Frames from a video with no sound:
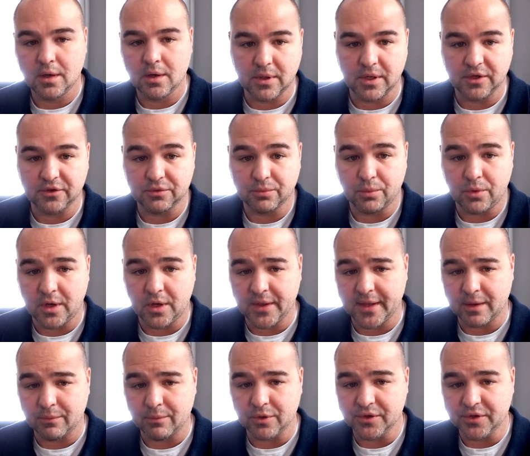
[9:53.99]
is one
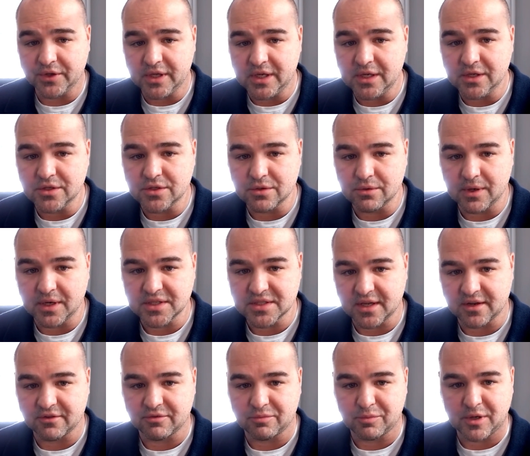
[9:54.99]
that will lead to a
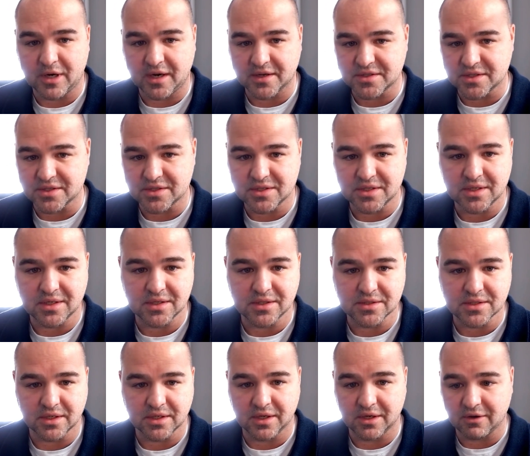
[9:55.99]
set of
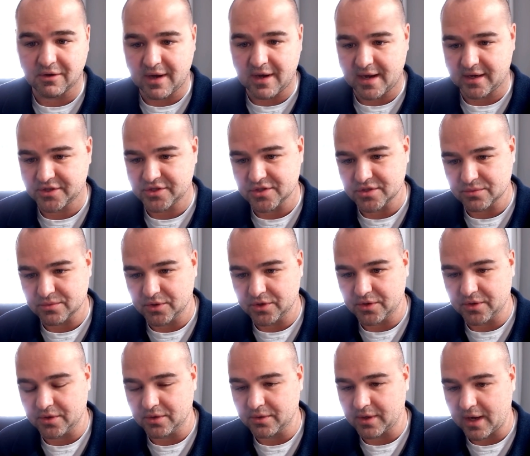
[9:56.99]
processes and interactions with
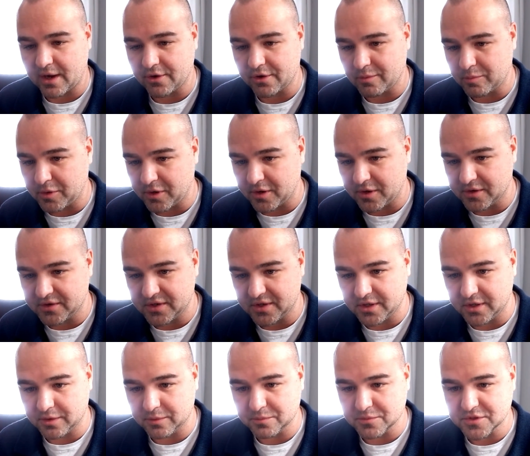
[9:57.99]
your counterpart
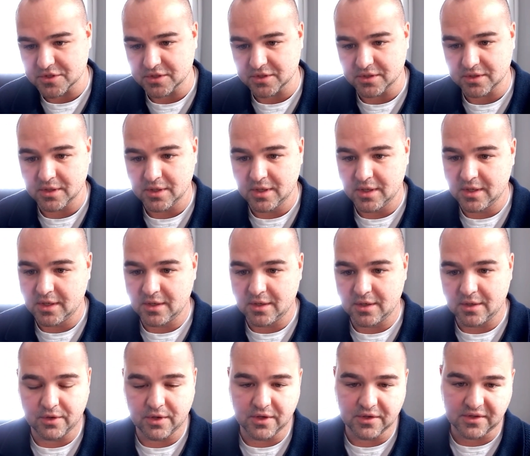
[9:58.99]
teams and
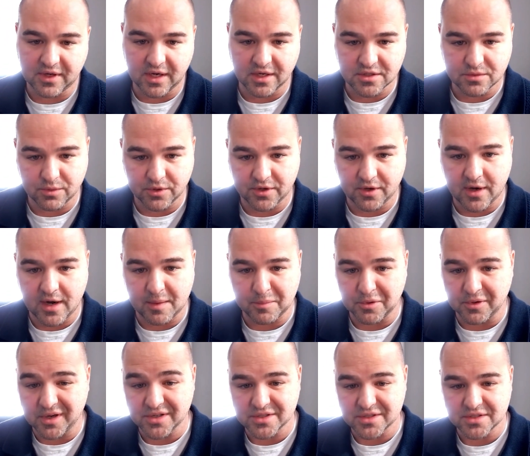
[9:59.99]
in this case with our
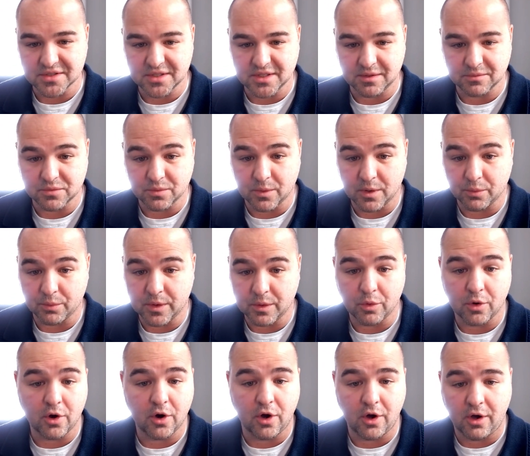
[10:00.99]
operations teams, where we
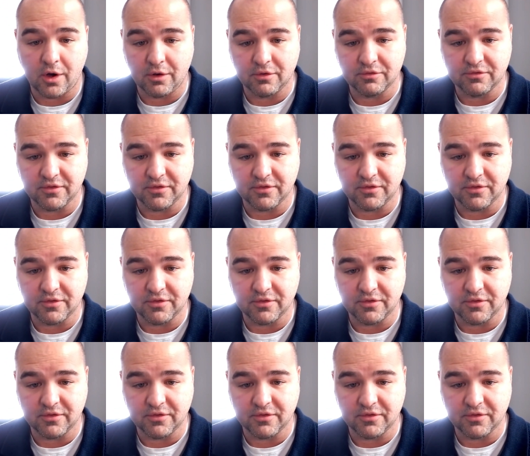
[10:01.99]
were all